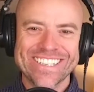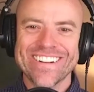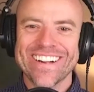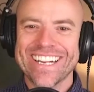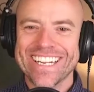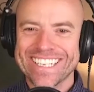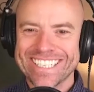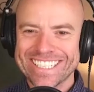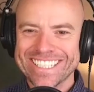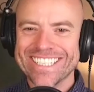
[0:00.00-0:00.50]

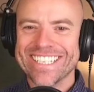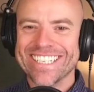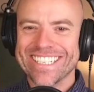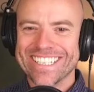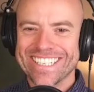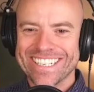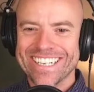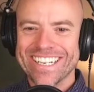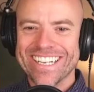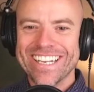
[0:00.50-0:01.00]
great, good to yeah.
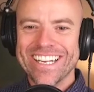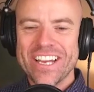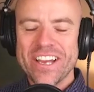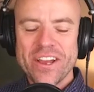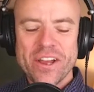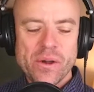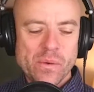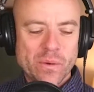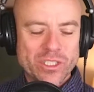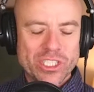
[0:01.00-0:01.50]
hear.
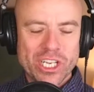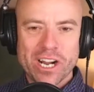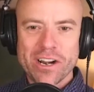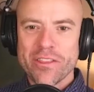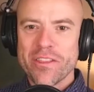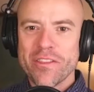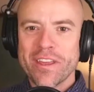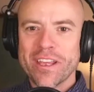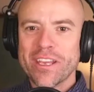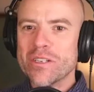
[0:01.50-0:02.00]
Mm-hmm. Well,
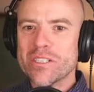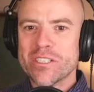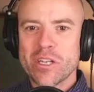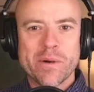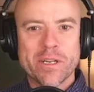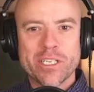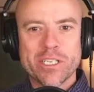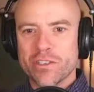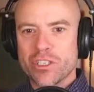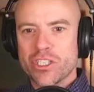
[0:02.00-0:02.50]
Jonathan, thank you so
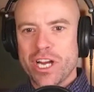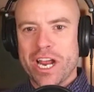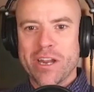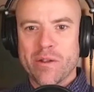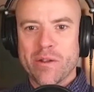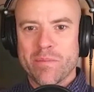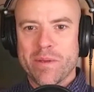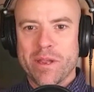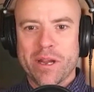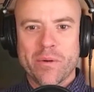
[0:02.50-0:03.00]
much for chatting
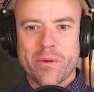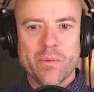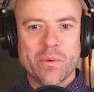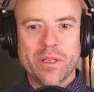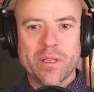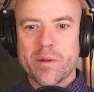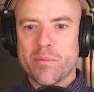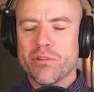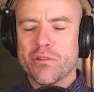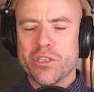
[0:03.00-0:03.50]
with me. I
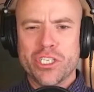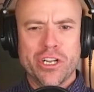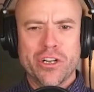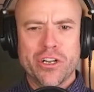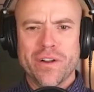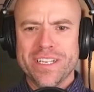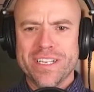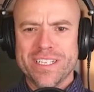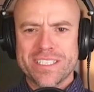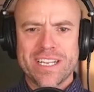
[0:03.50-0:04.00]
really mm-hmm. appreciate your
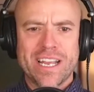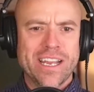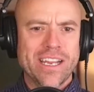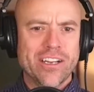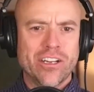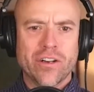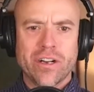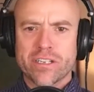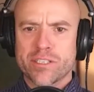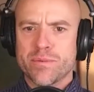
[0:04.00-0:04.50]
insight
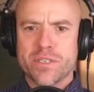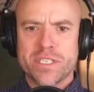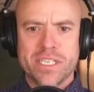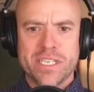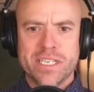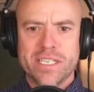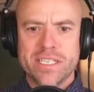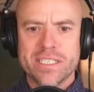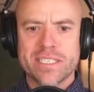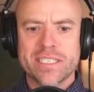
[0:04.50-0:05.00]
and your
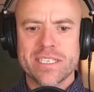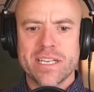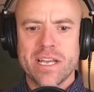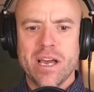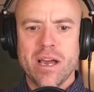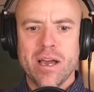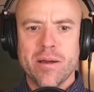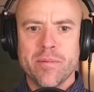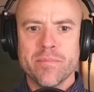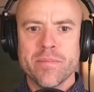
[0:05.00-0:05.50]
expertise.
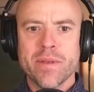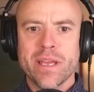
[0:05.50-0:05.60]
Um,